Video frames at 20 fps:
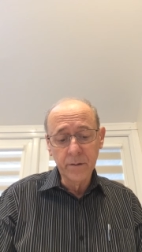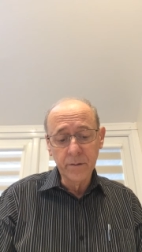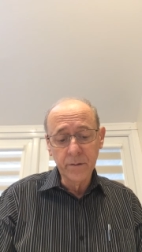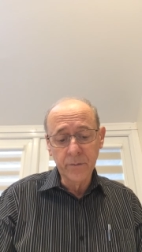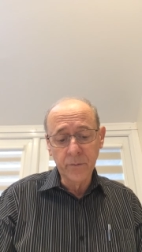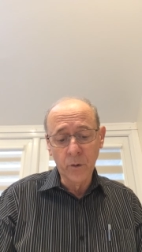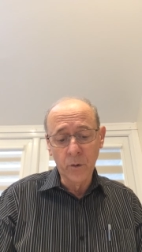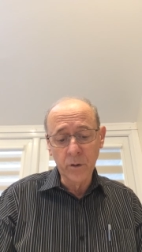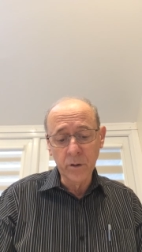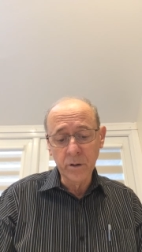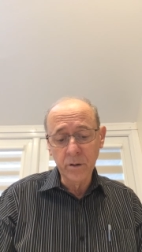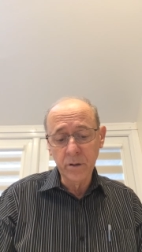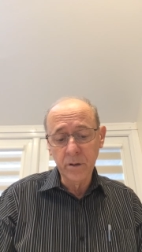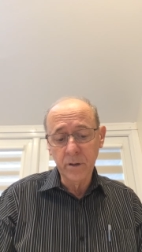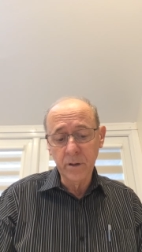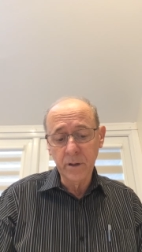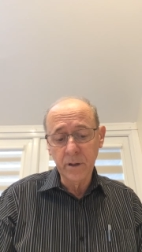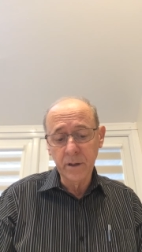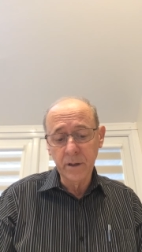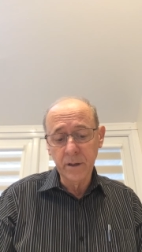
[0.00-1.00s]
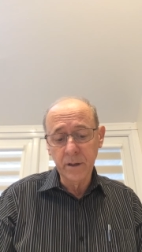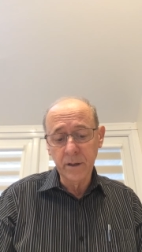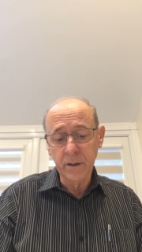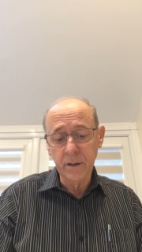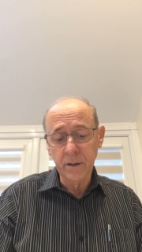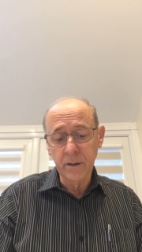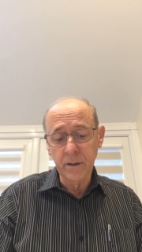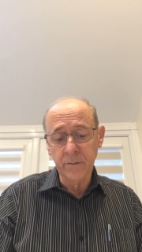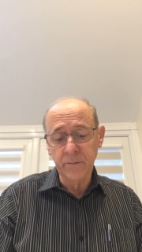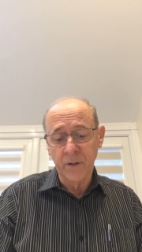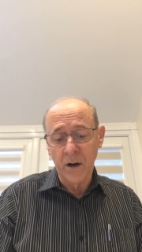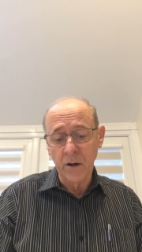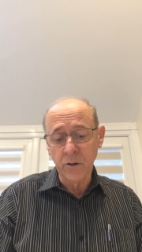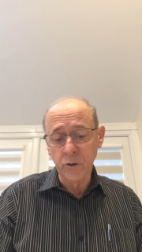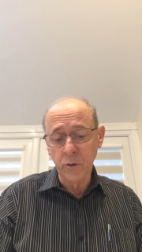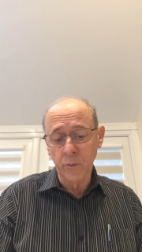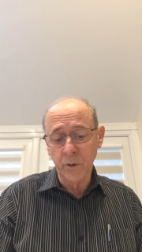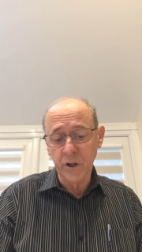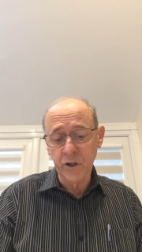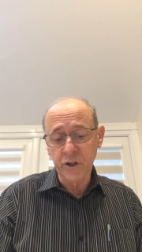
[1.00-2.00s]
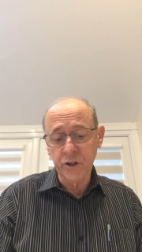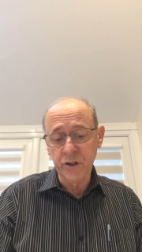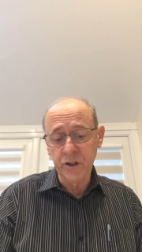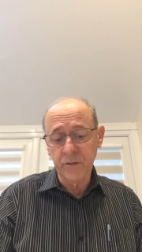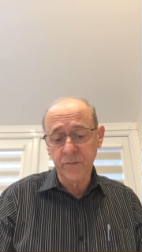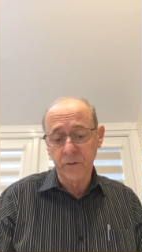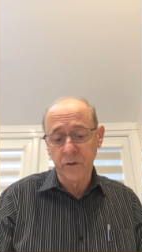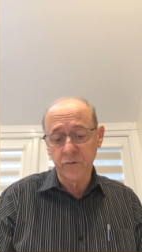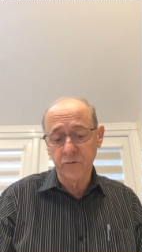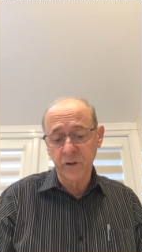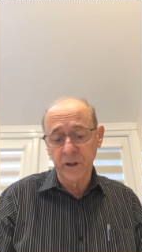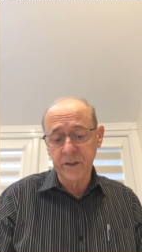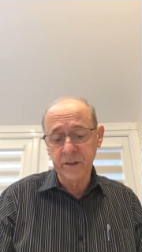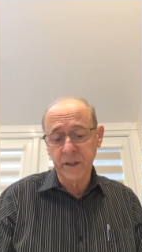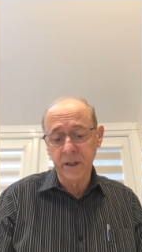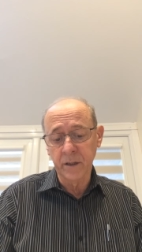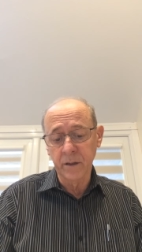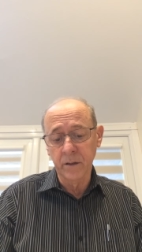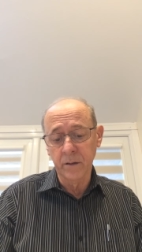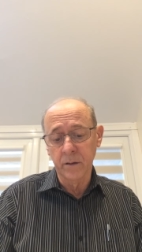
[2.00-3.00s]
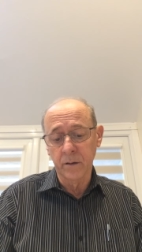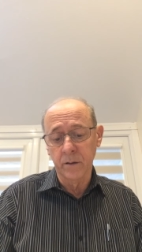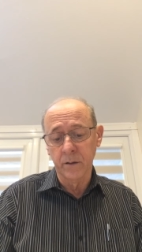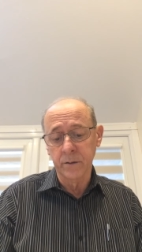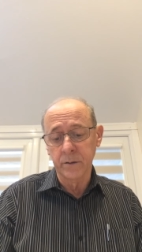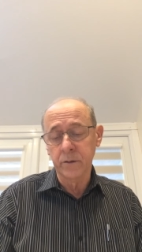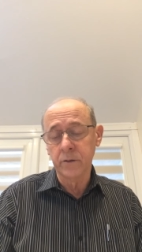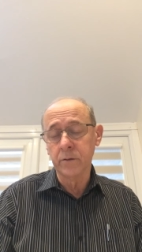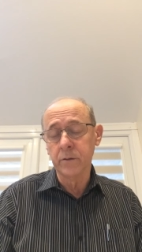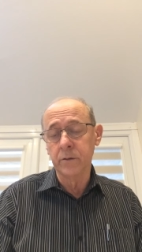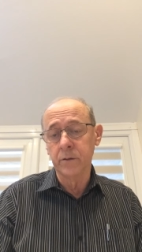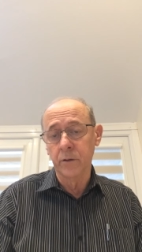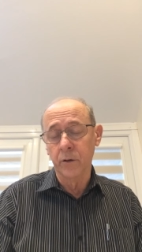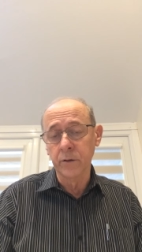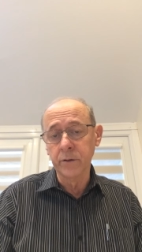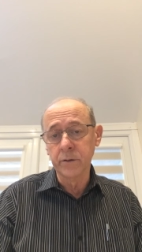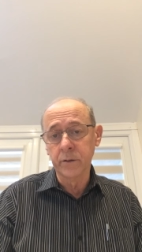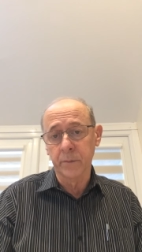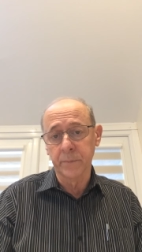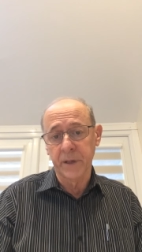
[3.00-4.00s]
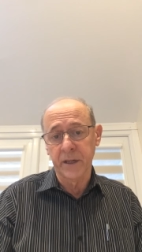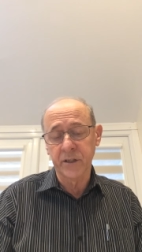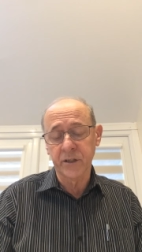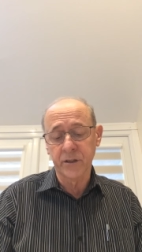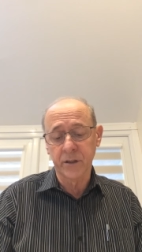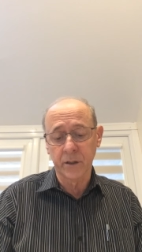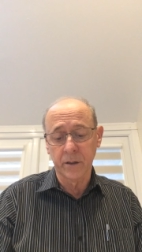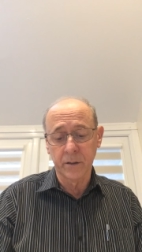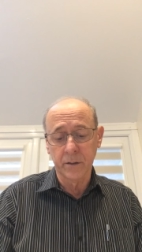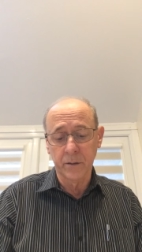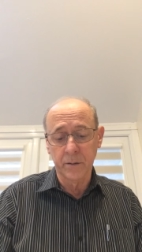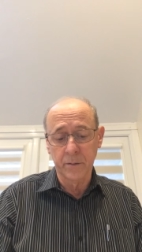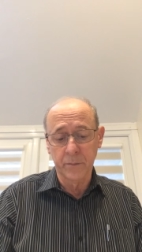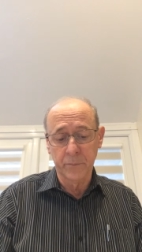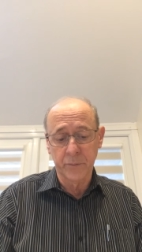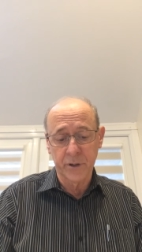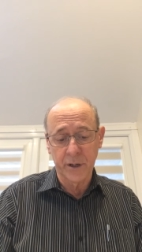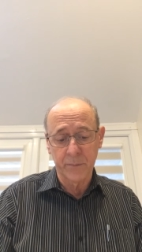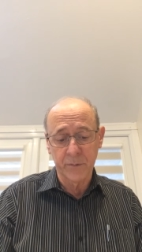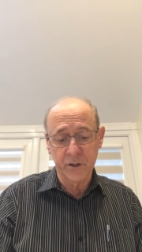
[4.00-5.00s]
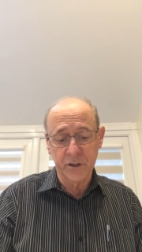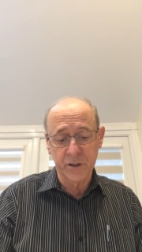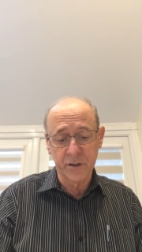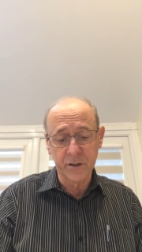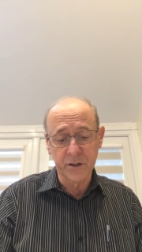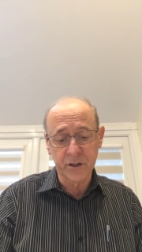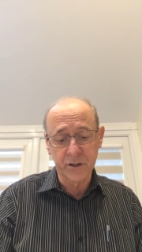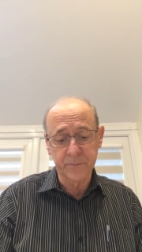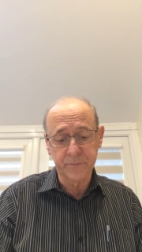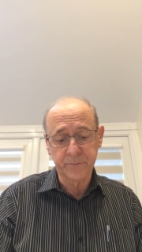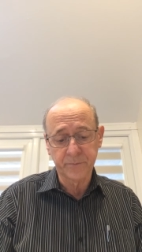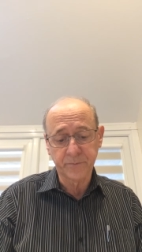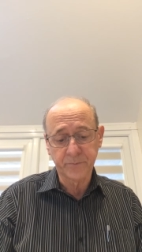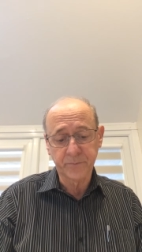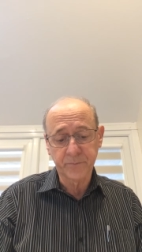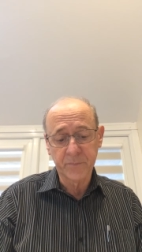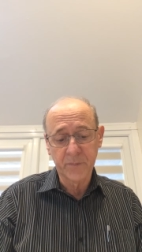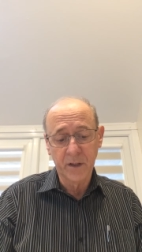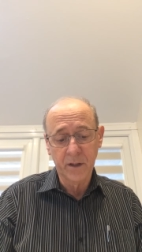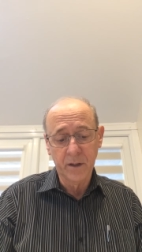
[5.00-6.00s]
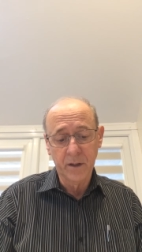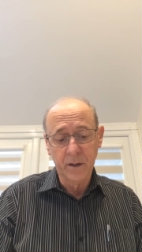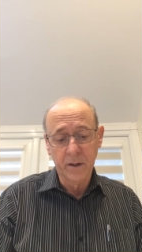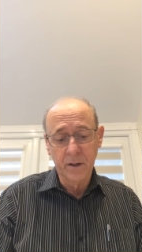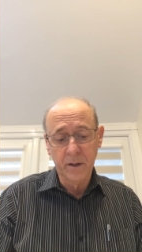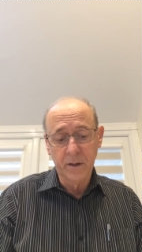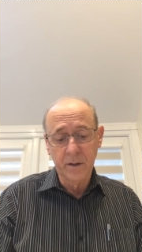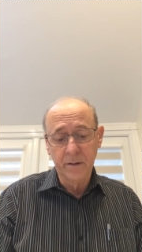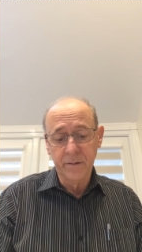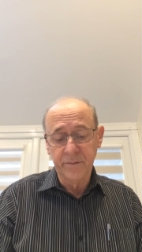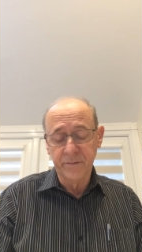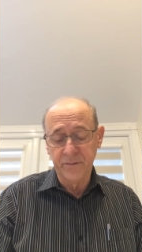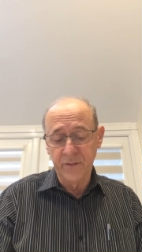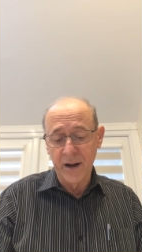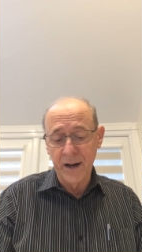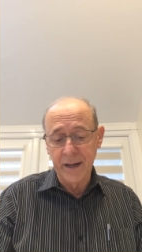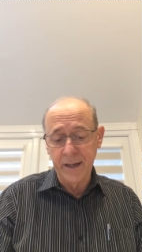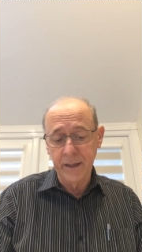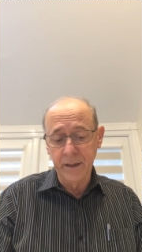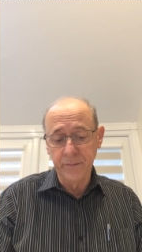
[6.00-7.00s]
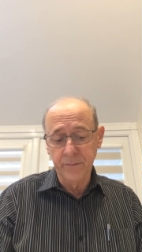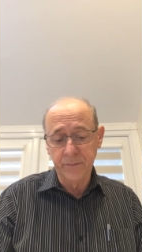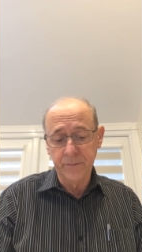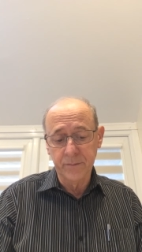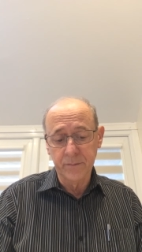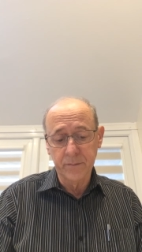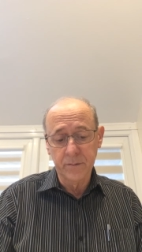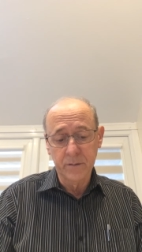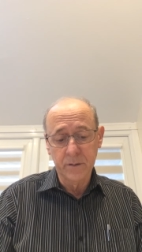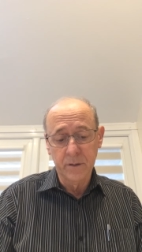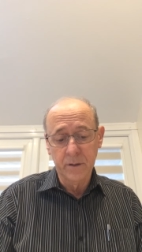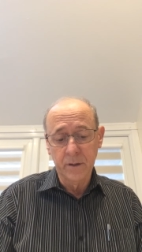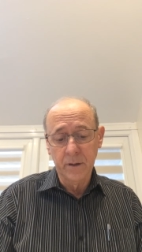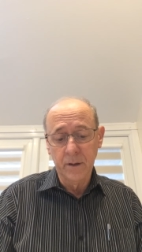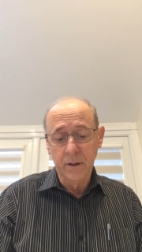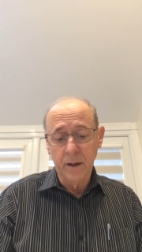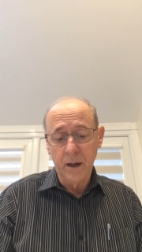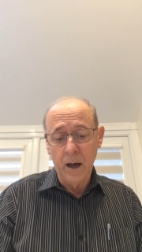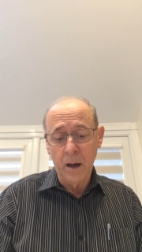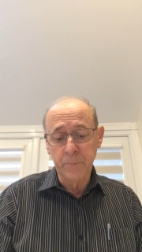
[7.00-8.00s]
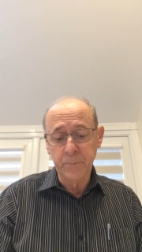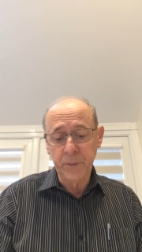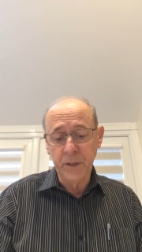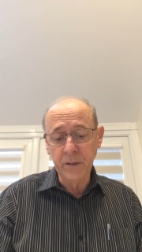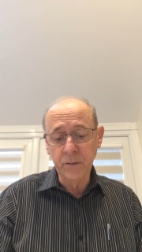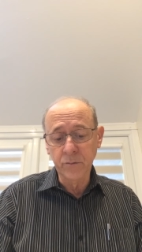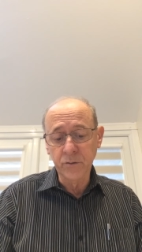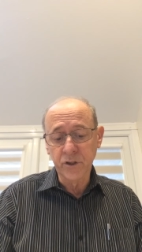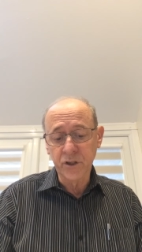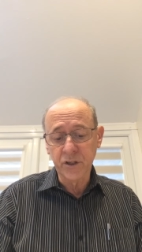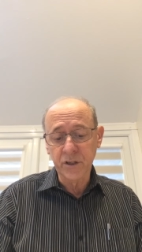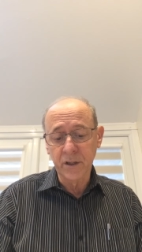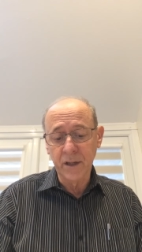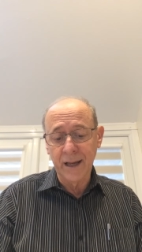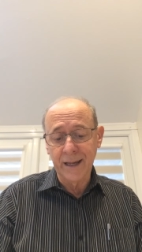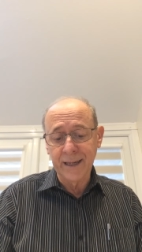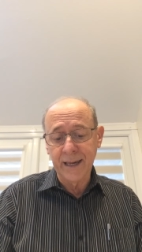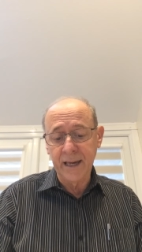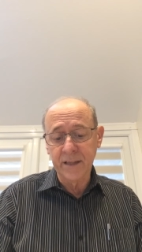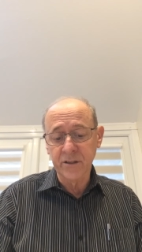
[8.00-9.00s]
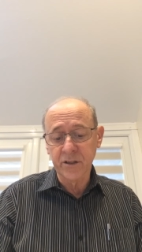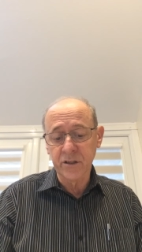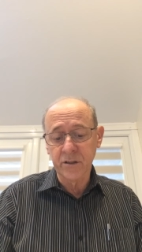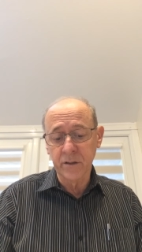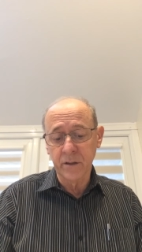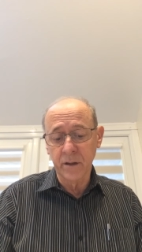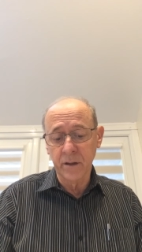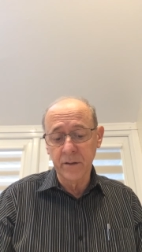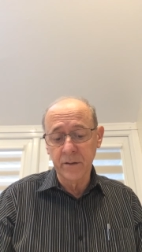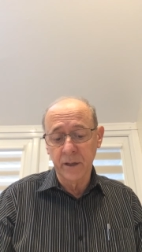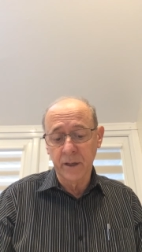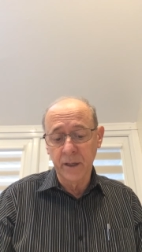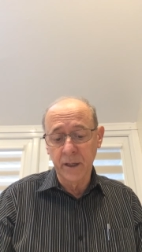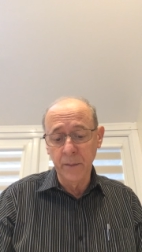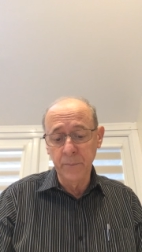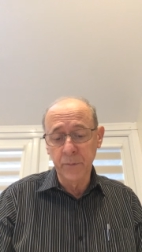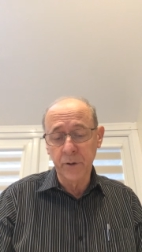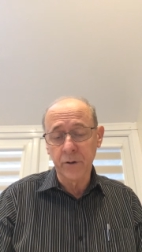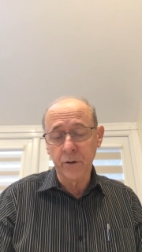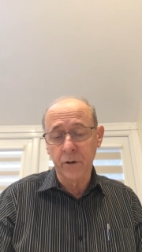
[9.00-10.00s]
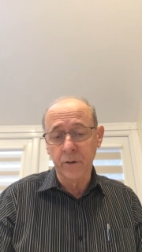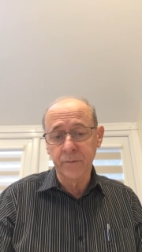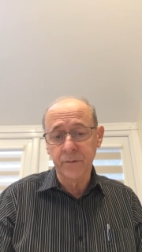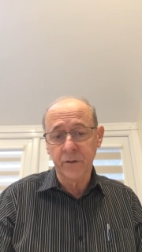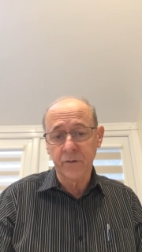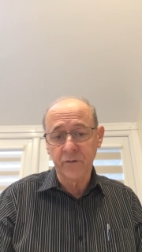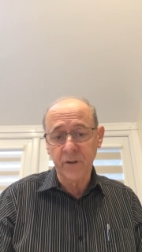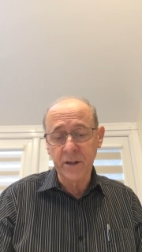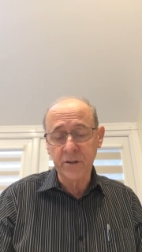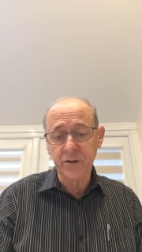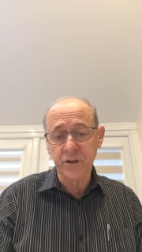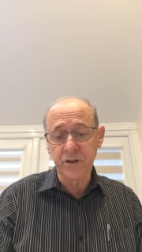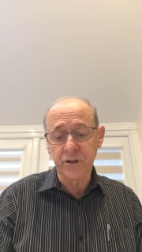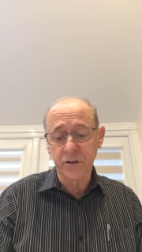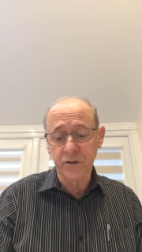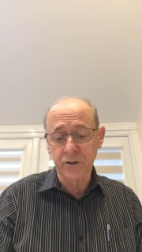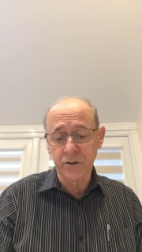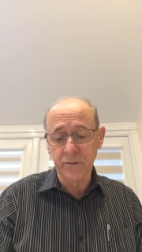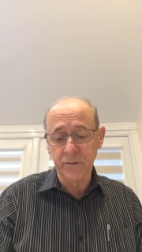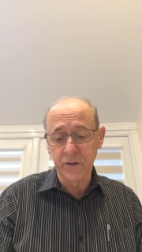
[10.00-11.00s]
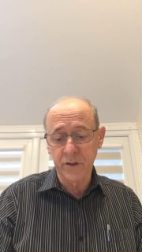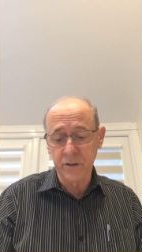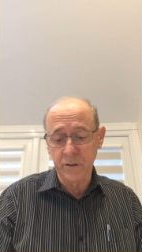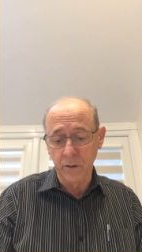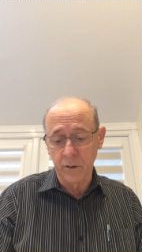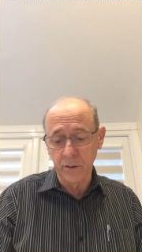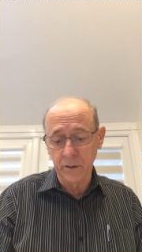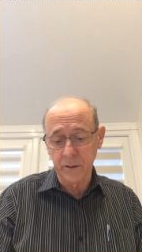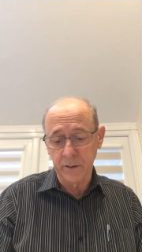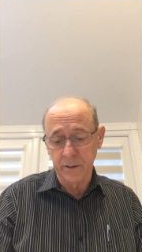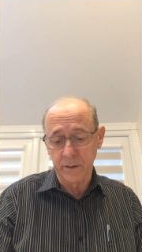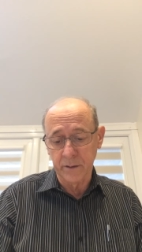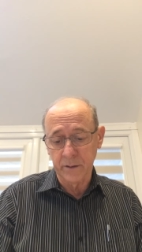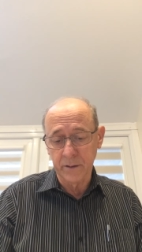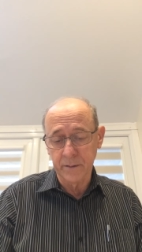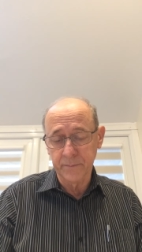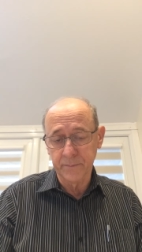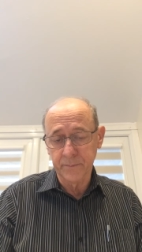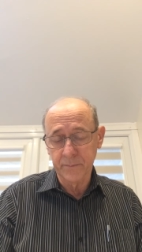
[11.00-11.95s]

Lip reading: 4. Valuations for rating on non-domestic premises. 5. Appeals against the Keeper of the Registers of Scotland.